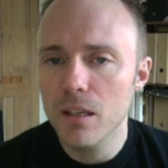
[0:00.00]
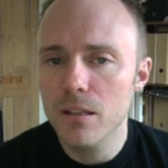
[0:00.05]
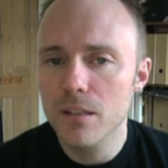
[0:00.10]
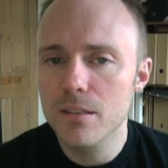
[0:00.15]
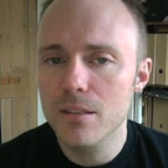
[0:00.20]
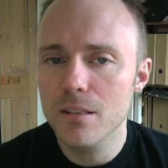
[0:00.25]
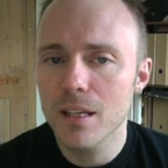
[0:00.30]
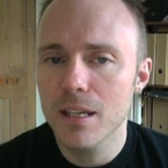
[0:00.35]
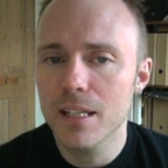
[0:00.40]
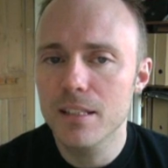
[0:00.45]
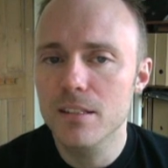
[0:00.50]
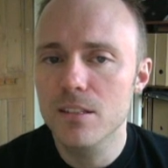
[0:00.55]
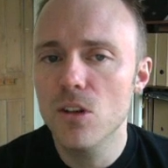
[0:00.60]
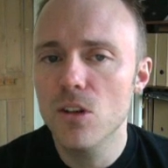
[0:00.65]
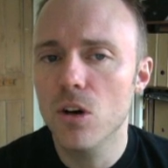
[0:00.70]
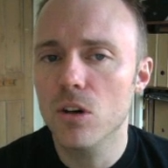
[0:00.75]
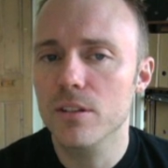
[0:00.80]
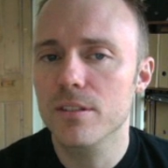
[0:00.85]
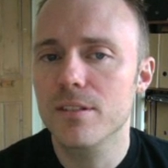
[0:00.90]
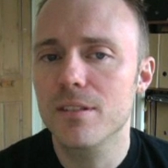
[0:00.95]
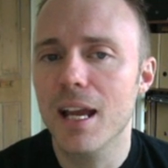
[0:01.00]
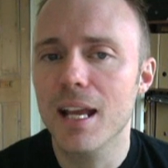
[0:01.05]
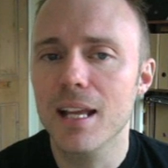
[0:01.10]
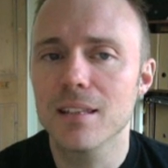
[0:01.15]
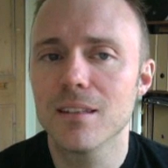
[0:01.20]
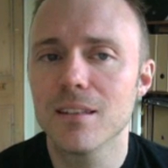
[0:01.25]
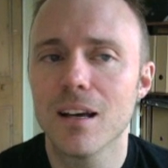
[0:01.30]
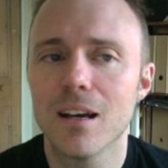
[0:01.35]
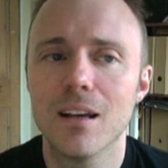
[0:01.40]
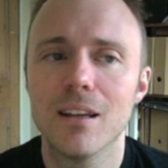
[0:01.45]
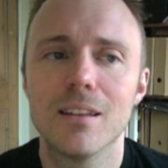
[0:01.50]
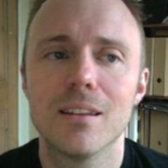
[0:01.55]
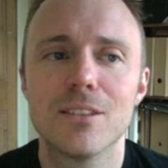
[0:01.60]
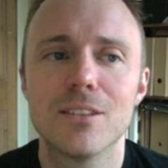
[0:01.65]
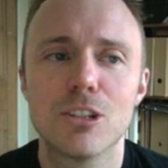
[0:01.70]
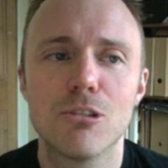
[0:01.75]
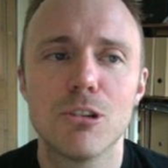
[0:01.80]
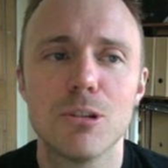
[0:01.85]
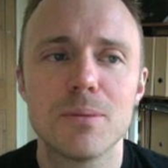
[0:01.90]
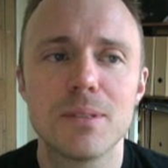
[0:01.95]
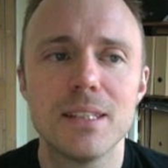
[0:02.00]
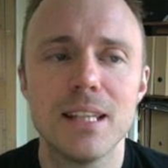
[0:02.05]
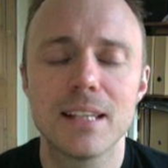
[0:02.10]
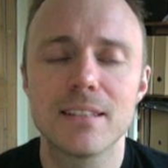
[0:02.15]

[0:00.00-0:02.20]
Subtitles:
because it's not saying that the